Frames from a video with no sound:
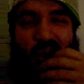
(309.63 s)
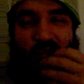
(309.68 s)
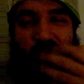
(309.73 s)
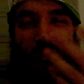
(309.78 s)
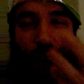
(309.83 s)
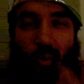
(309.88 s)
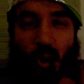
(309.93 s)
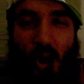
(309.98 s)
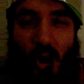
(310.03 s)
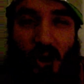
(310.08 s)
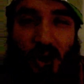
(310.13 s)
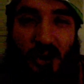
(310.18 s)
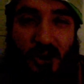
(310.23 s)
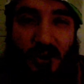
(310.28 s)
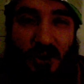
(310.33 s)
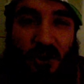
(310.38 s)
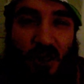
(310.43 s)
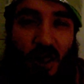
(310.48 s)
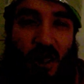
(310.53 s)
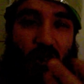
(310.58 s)
If it was,
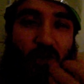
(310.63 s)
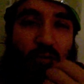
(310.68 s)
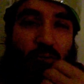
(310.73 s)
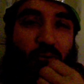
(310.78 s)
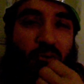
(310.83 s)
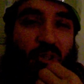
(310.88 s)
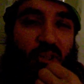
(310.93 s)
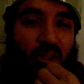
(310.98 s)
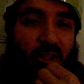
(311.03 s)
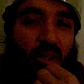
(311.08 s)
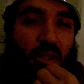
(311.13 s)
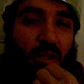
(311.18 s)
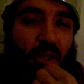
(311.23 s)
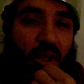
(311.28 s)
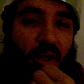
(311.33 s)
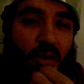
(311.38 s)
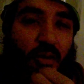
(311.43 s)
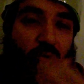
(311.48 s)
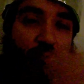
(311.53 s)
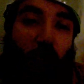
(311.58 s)
you would think
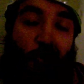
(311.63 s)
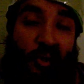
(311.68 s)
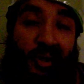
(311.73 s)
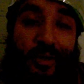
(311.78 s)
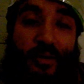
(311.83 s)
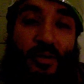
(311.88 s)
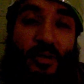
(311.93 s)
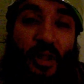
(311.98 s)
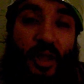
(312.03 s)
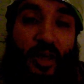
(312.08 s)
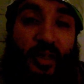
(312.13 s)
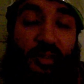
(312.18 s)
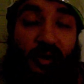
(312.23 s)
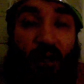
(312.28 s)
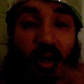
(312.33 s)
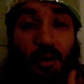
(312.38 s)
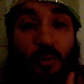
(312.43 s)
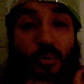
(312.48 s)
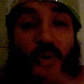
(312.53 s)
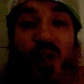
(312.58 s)
like on winter days
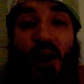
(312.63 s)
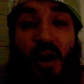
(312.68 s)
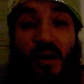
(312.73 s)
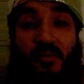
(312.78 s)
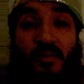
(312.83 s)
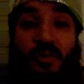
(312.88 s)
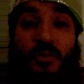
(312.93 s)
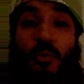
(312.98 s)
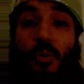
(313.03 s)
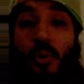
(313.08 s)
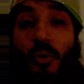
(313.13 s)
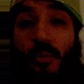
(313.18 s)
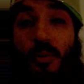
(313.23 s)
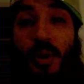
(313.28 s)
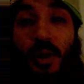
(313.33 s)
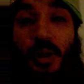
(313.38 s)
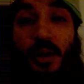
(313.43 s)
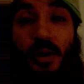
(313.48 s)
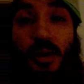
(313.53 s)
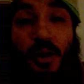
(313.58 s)
like we have in
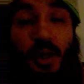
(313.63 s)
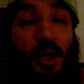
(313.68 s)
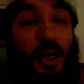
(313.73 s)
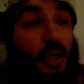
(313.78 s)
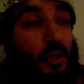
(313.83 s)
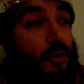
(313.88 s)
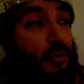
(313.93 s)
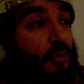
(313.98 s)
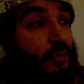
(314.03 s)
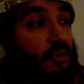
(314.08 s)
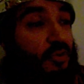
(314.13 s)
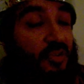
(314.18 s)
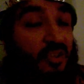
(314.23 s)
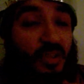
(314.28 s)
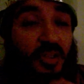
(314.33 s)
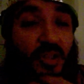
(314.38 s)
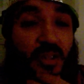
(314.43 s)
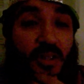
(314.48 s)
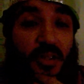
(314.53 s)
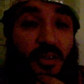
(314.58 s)
Norway, you could
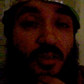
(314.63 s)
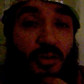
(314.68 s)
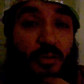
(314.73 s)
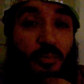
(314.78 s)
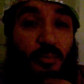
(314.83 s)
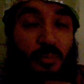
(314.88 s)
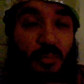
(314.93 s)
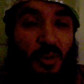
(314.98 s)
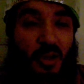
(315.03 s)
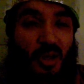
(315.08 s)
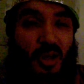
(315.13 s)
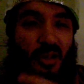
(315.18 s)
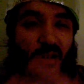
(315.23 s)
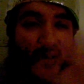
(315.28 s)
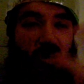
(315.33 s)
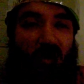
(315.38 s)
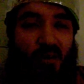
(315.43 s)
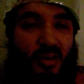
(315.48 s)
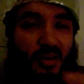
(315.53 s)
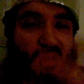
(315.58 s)
see some
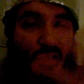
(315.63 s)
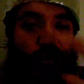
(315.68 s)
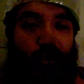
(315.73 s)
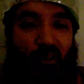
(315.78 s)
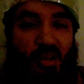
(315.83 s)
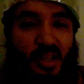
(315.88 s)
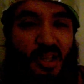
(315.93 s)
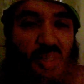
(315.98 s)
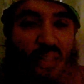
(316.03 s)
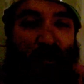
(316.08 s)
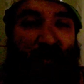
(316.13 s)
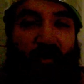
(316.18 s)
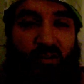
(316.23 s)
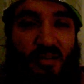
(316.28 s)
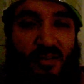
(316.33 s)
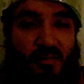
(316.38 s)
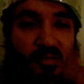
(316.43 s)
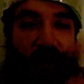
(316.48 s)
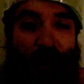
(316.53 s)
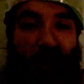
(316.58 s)
heat
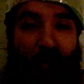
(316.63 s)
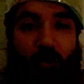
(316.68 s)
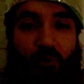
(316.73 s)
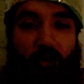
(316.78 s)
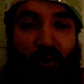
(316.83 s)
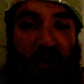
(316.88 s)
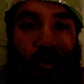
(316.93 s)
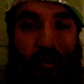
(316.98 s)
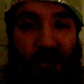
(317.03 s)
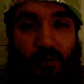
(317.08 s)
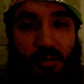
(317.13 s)
evaporate.